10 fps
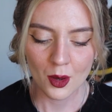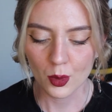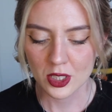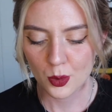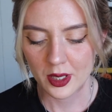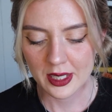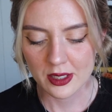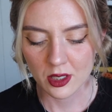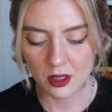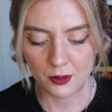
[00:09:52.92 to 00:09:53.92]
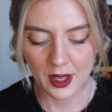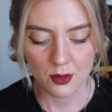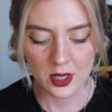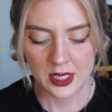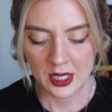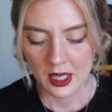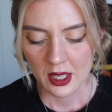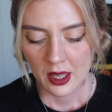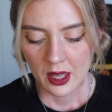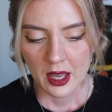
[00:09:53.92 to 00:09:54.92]
which one is your favorite,
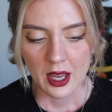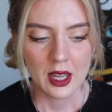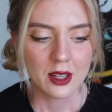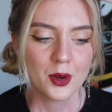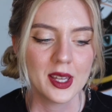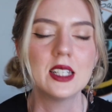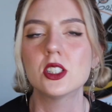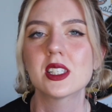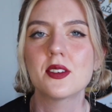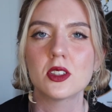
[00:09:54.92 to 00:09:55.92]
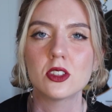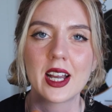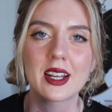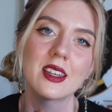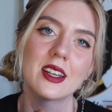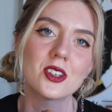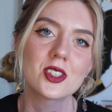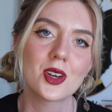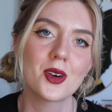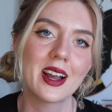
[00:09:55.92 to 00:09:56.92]
and go ahead and just leave a little jack-o'-lantern
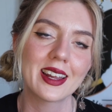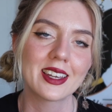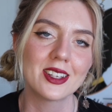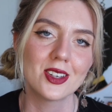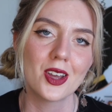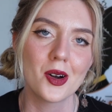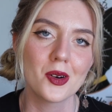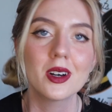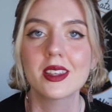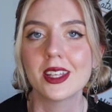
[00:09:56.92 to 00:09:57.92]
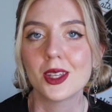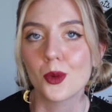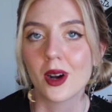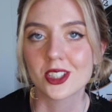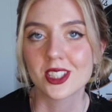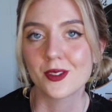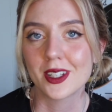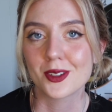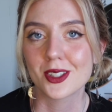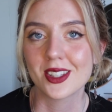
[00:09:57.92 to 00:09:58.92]
so I can know that you watched this
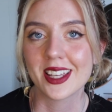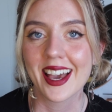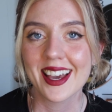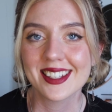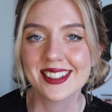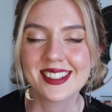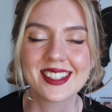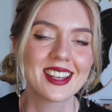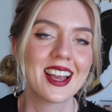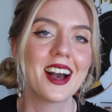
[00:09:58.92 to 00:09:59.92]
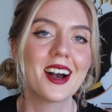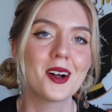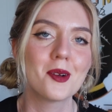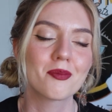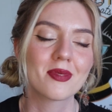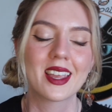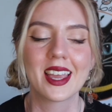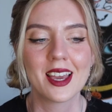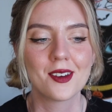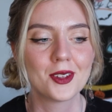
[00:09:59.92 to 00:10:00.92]
video to the end.
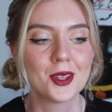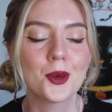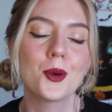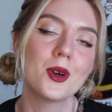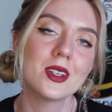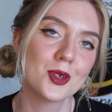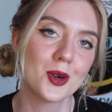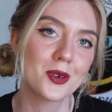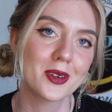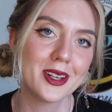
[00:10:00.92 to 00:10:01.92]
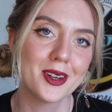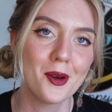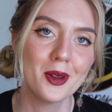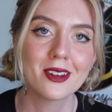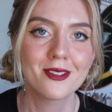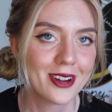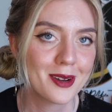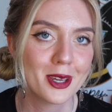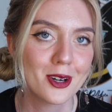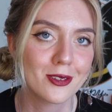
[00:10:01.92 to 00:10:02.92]
If you don't already know, you can
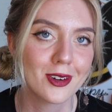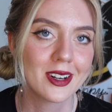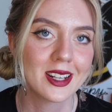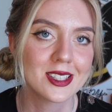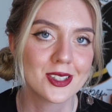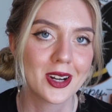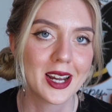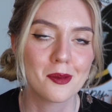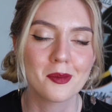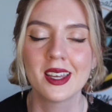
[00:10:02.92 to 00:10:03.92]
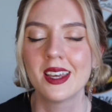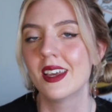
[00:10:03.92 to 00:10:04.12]
find me over on Instagram.